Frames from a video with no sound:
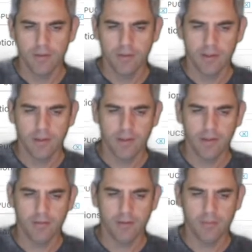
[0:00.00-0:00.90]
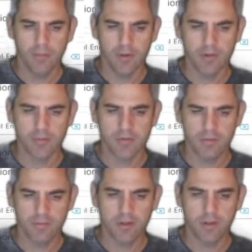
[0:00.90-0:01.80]
And there's some stuff
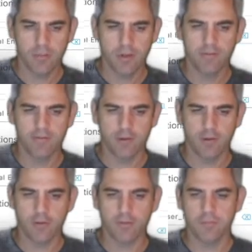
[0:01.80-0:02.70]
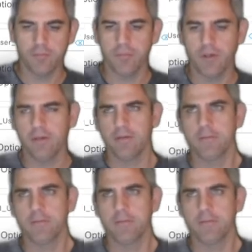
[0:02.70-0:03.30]
in here by default, but